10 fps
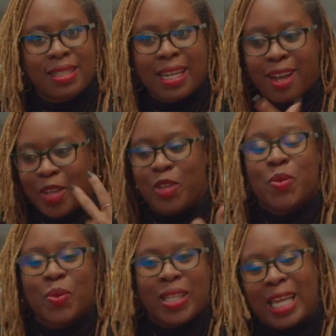that are
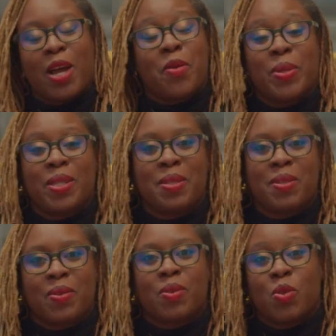within
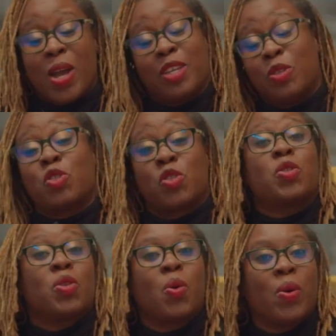you. You
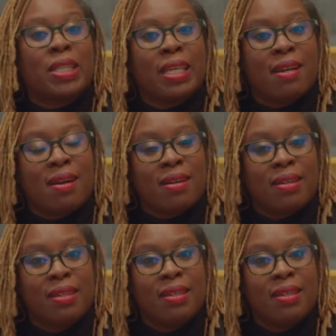should know what they are